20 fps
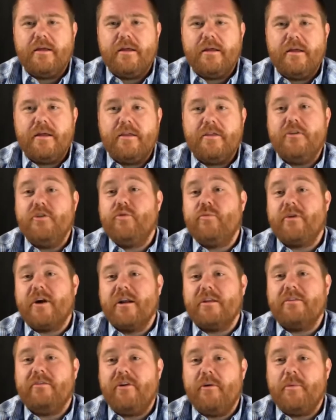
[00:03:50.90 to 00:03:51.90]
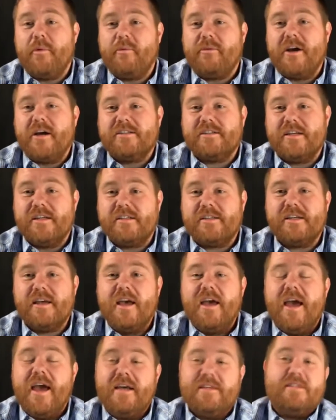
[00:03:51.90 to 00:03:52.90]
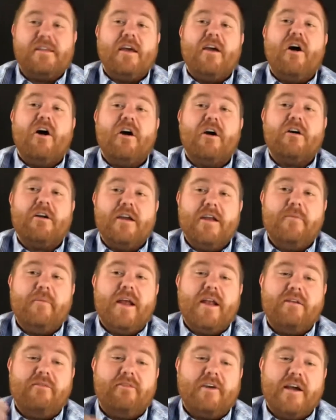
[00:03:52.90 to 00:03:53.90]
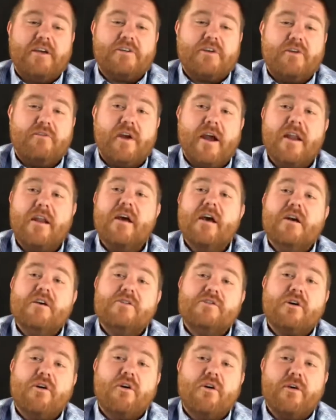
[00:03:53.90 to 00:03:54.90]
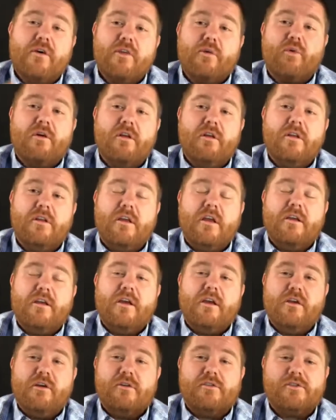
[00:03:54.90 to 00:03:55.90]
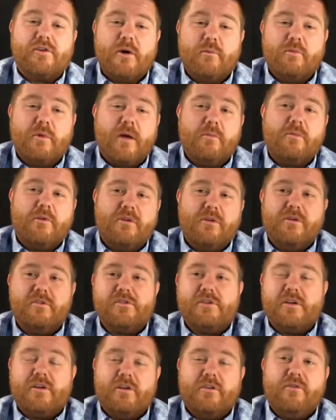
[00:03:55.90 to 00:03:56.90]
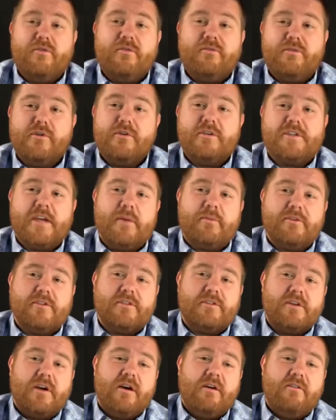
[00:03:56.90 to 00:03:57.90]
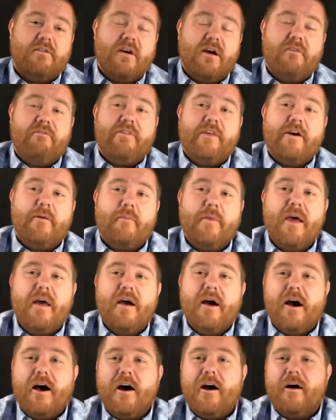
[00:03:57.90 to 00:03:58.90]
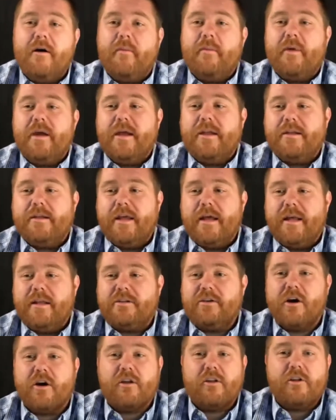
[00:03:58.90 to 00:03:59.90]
new product development process as they are in manufacturing, right? So in the world, so I'm going to do a few examples of them and talk a